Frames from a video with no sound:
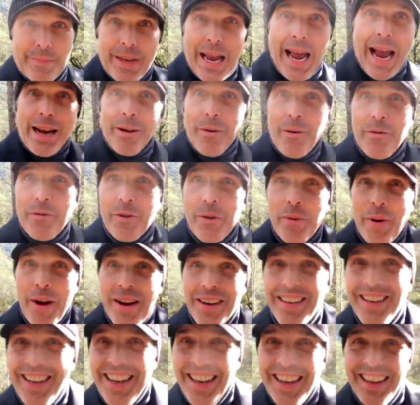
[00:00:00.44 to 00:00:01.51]
Hello
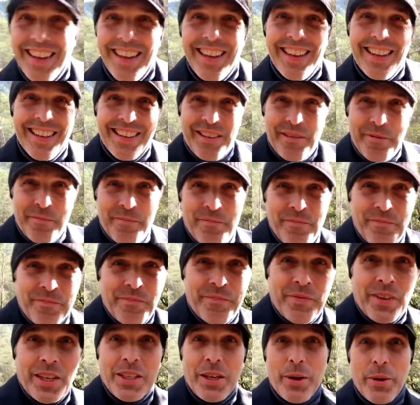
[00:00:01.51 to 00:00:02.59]
everyone.
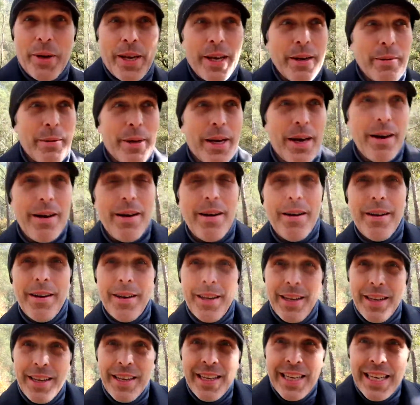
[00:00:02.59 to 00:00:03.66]
So here we are
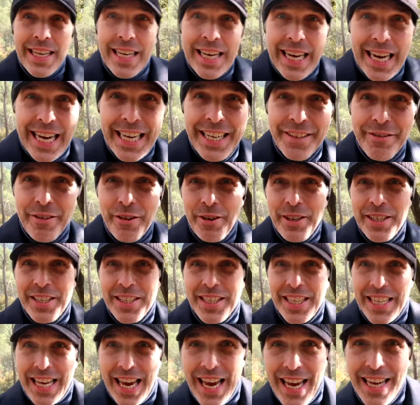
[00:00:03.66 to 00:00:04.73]
in a forest
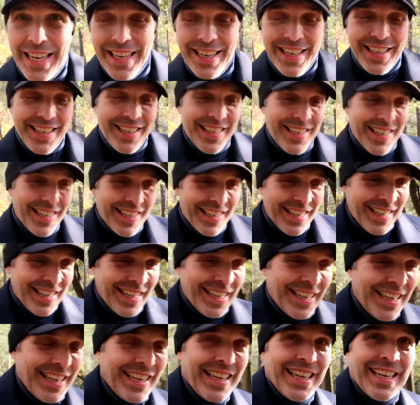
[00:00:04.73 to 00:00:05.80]
again,
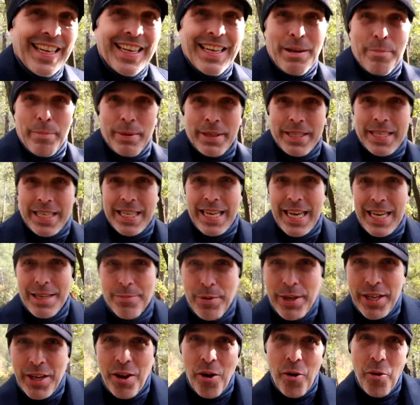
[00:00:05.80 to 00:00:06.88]
but today it's
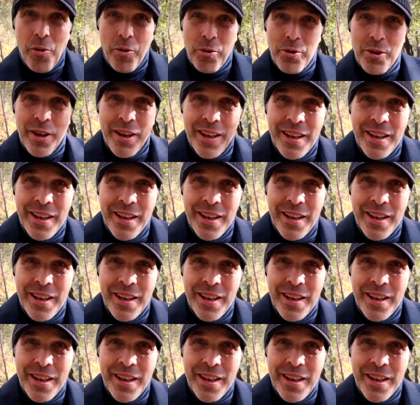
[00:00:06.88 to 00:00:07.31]
pretty cold.